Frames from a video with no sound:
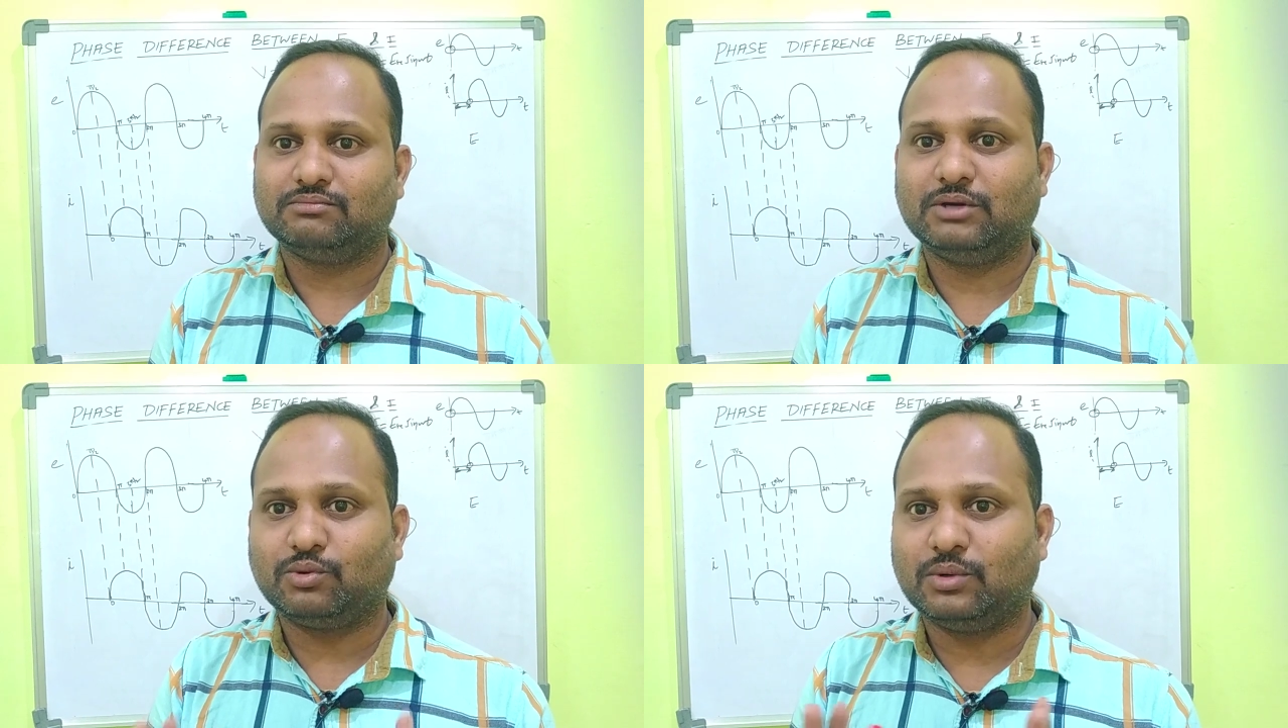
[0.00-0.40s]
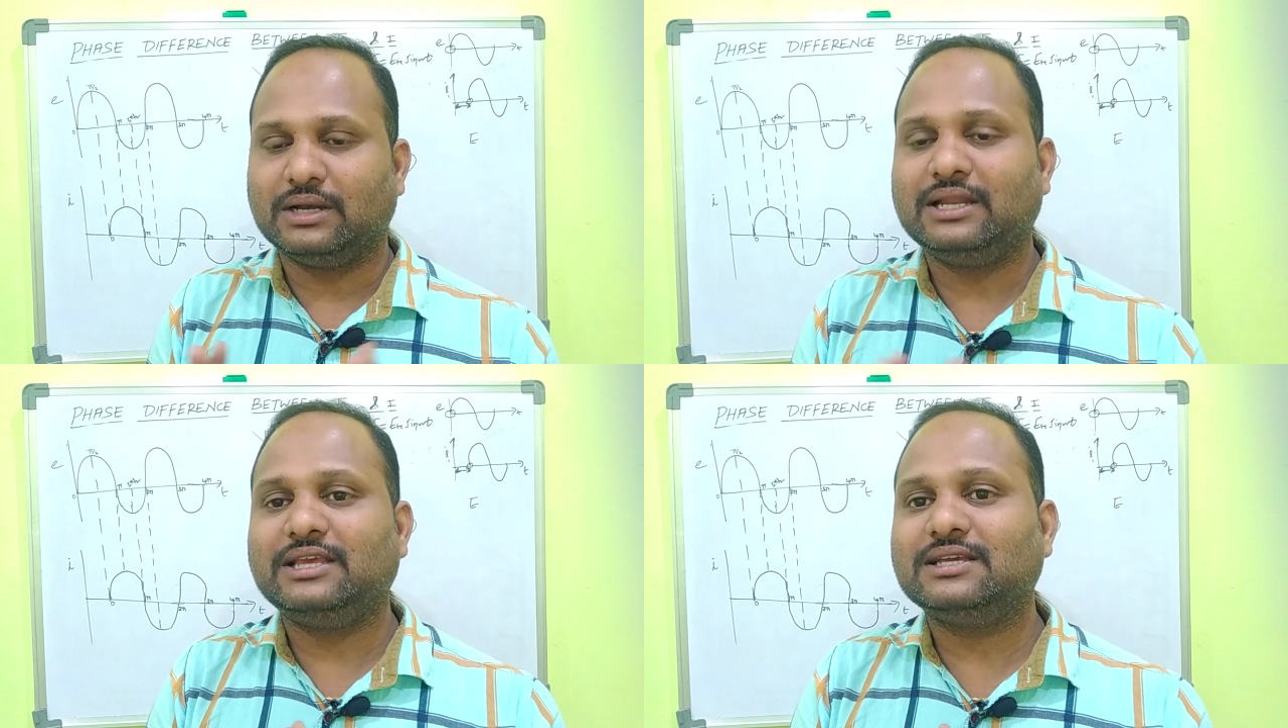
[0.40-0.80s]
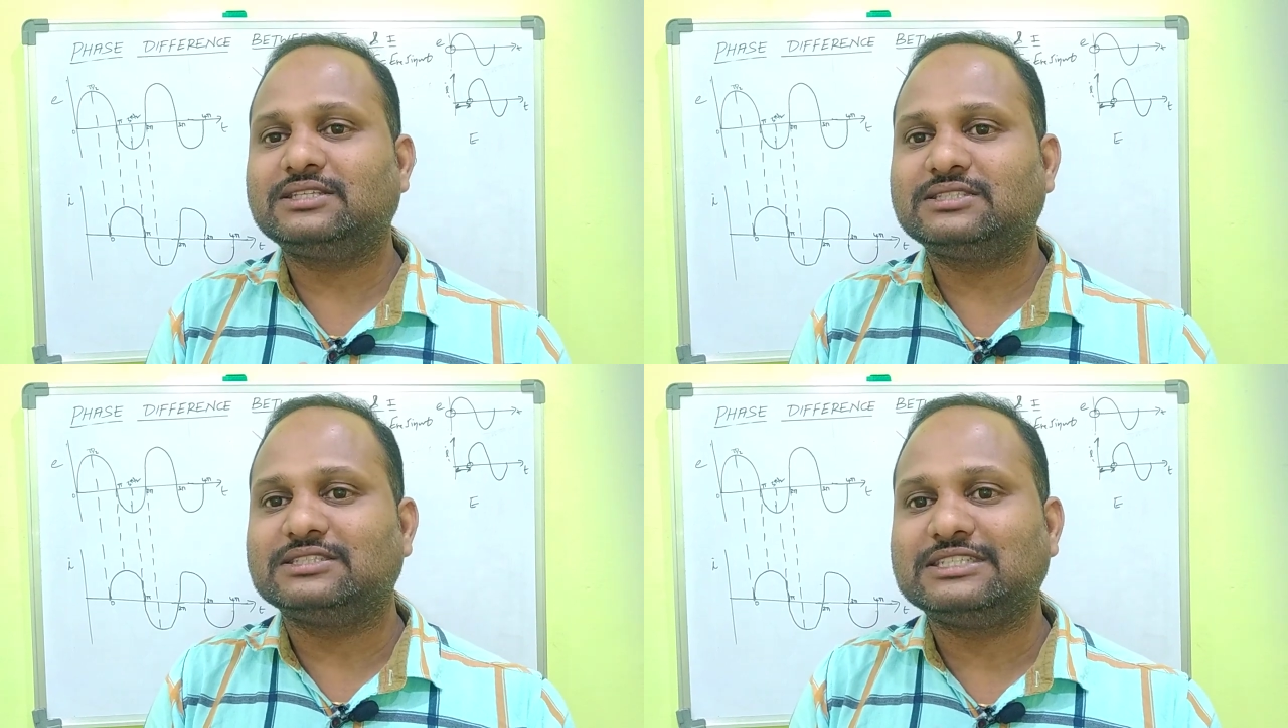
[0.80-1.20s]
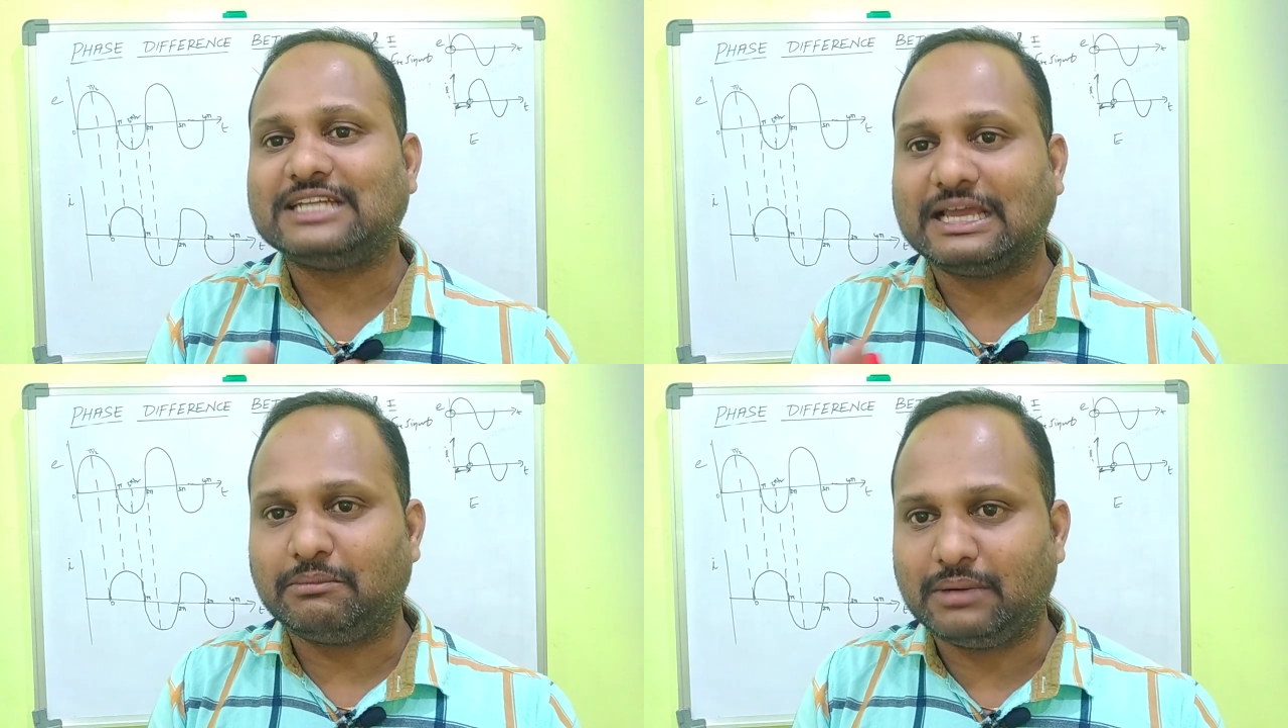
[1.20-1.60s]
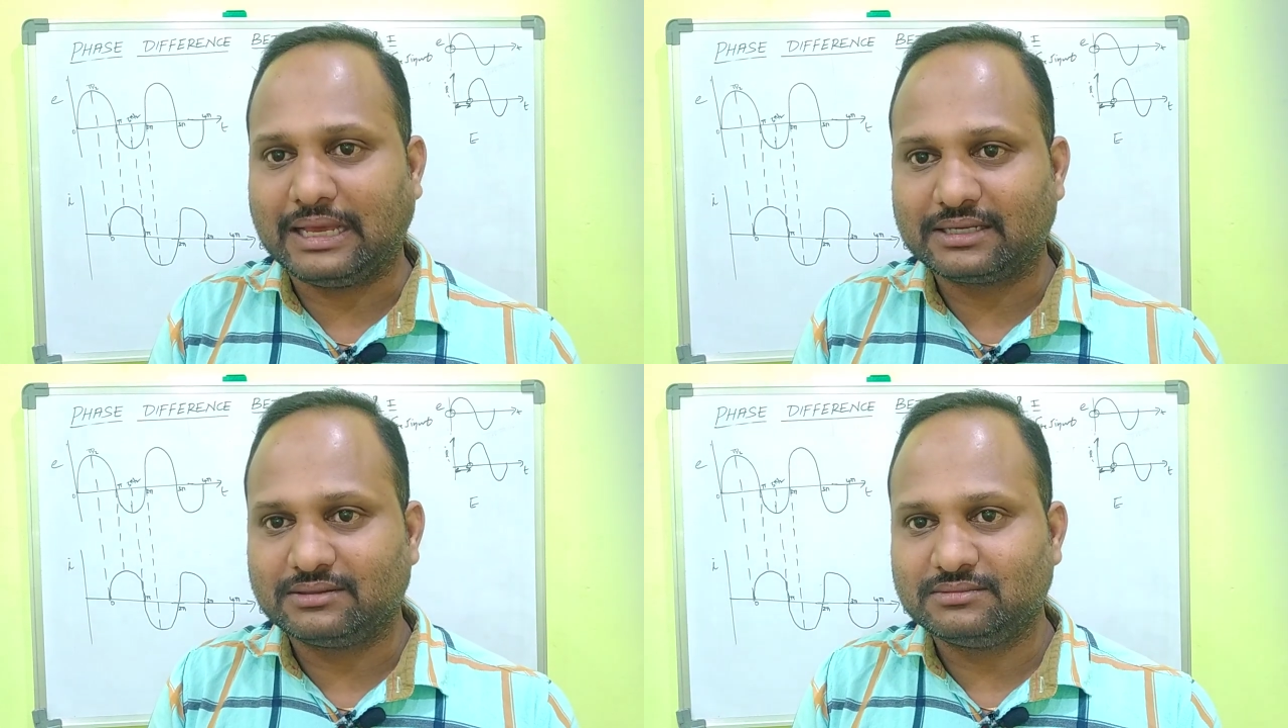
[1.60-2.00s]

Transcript: But only is time lag.